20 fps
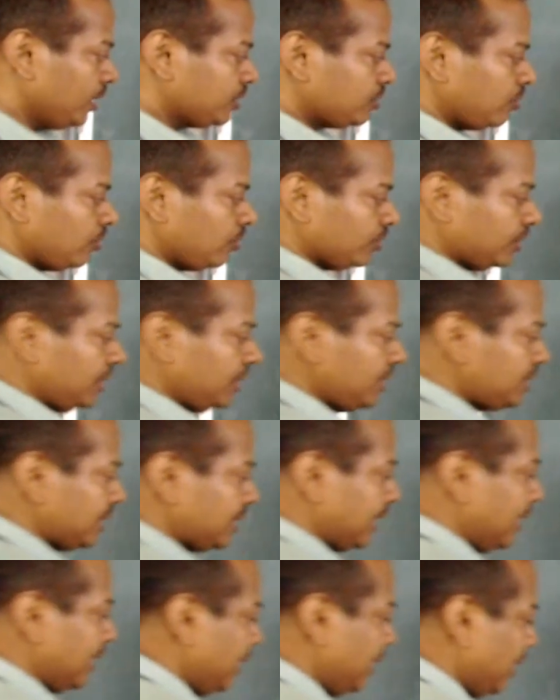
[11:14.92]
So this
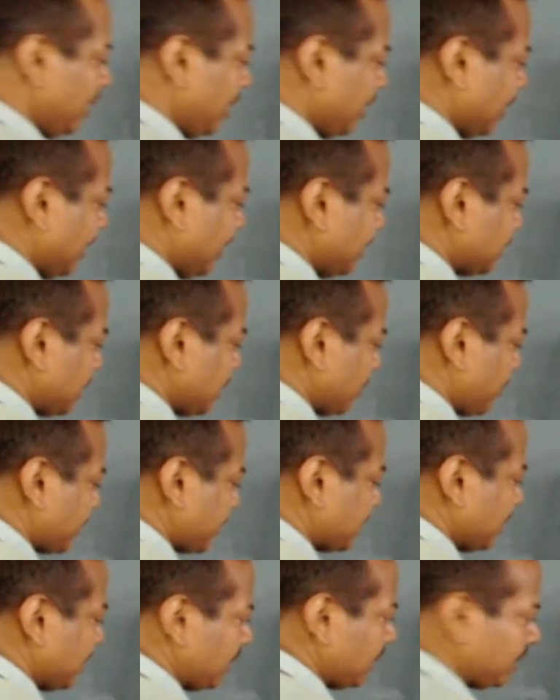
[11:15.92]
E naught is
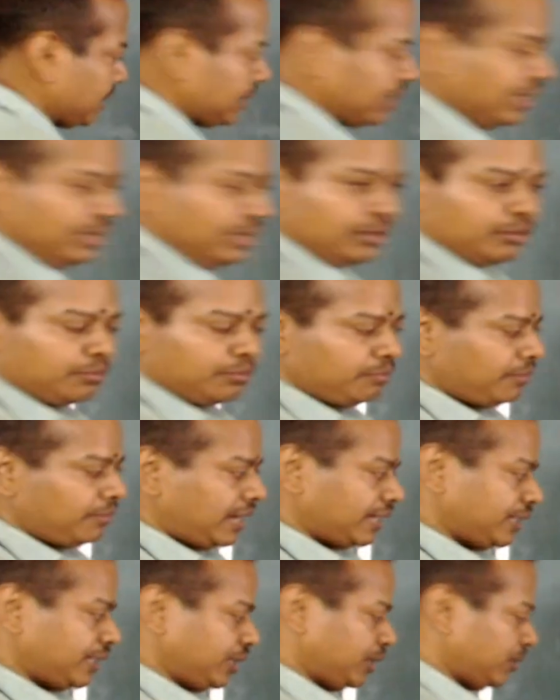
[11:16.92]
representing the
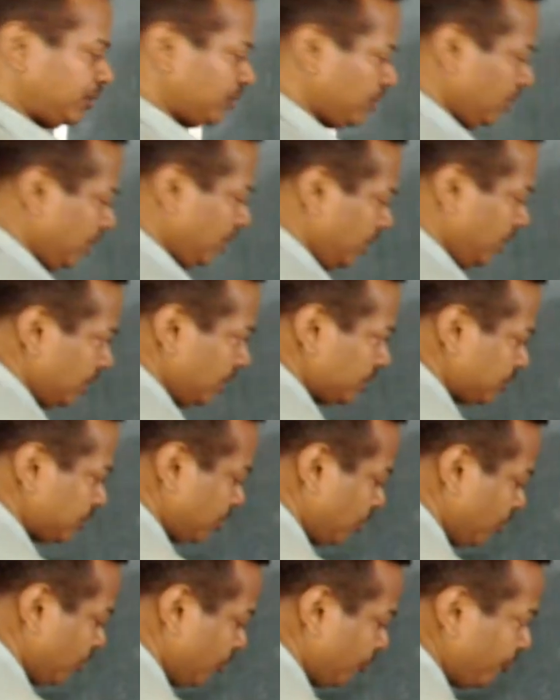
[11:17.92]
magnitude.
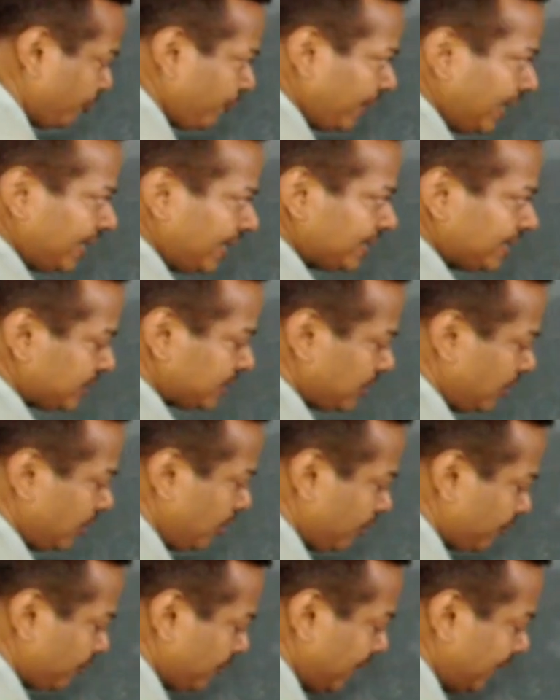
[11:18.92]
So phase
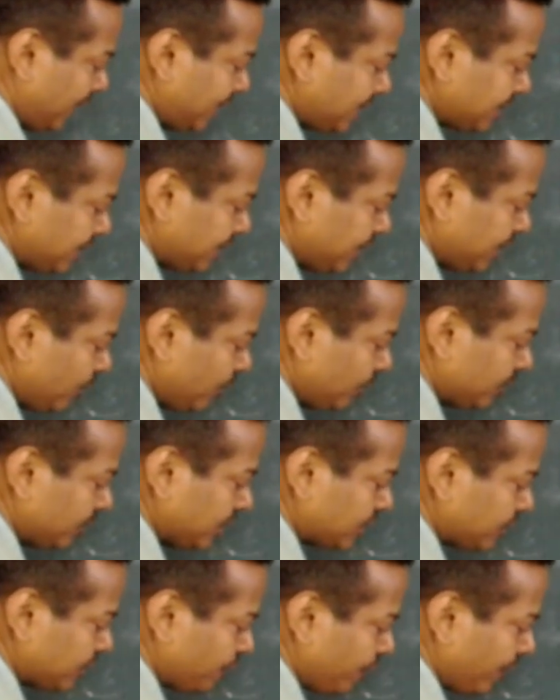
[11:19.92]
of, let us denote
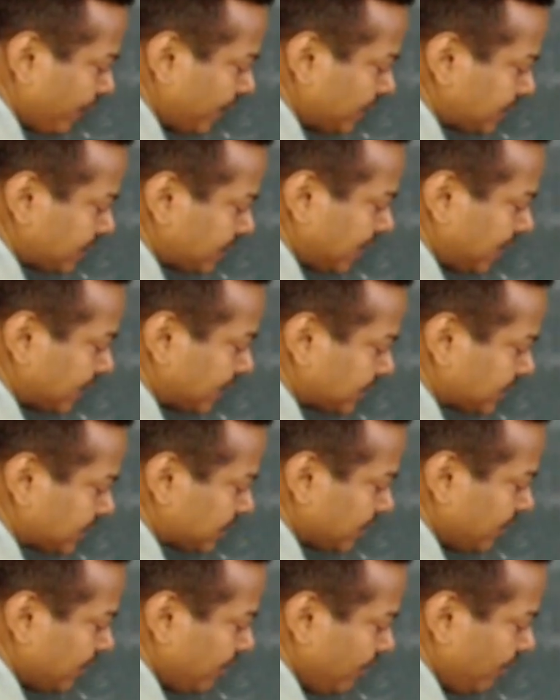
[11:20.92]
this phase as
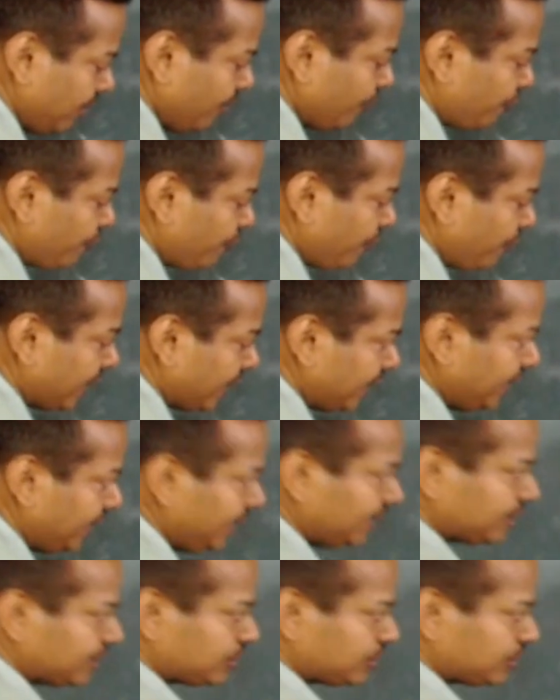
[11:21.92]
phi.